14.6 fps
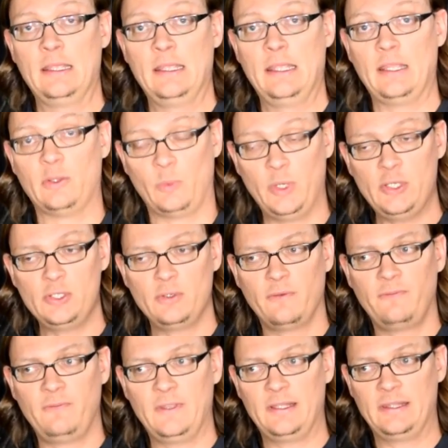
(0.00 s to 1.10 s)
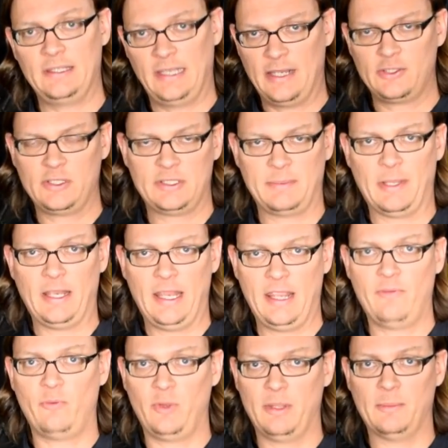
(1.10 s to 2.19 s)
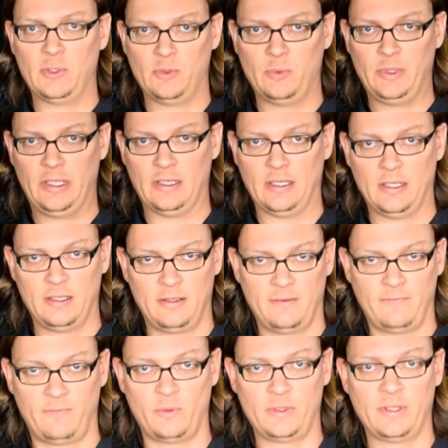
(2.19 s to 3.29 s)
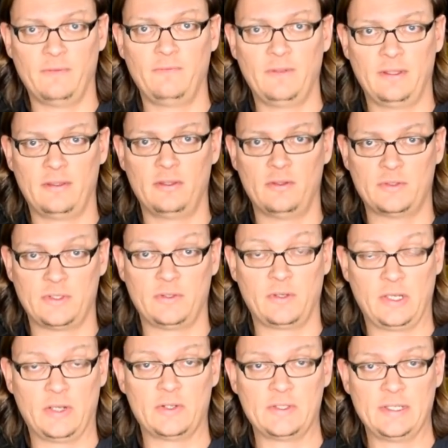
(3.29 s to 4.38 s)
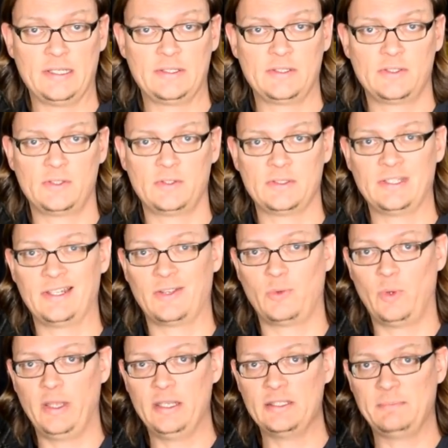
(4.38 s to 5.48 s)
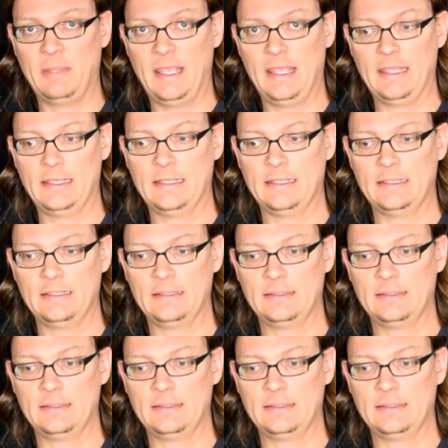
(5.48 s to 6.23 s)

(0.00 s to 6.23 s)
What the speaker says: In the ratio of fifth, it actually is about halfway in between fourth and fifth and those other gear sets, so it's not quite as bad